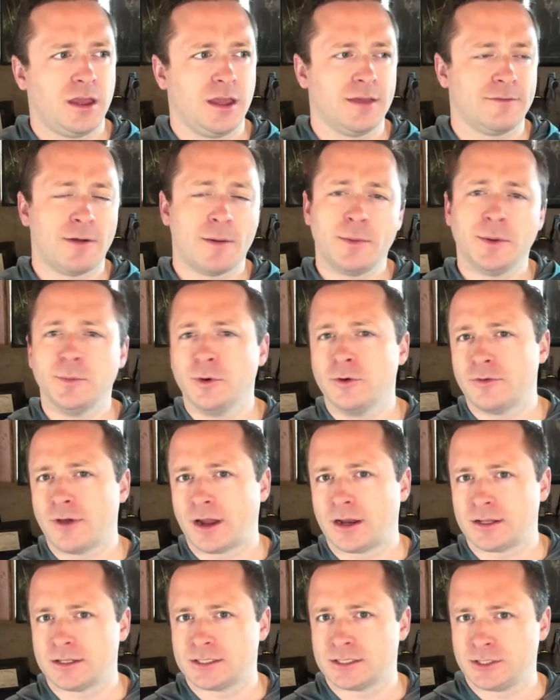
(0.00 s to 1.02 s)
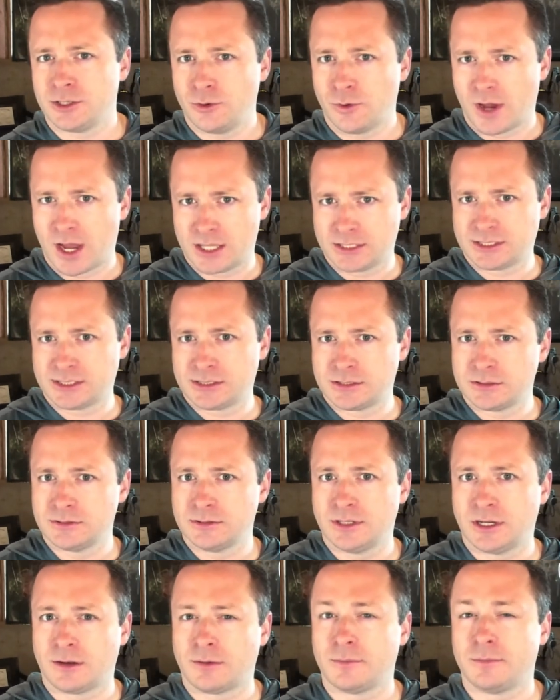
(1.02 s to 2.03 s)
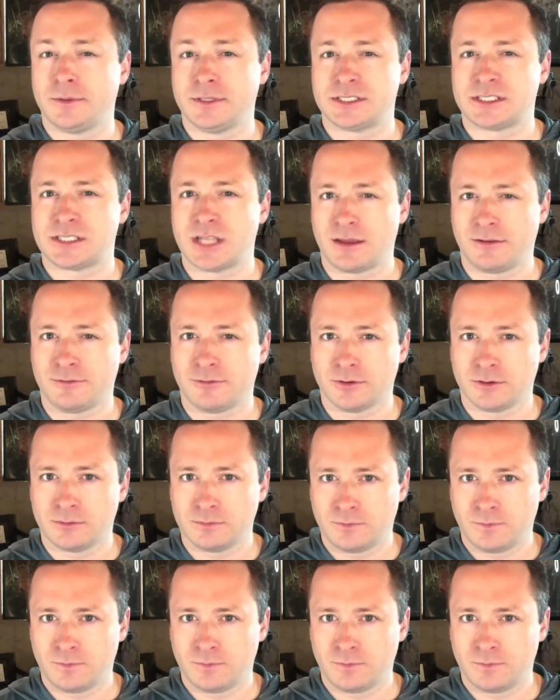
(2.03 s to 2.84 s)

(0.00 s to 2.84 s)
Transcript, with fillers: if I'm going to move out of the US and I'm going to be safer,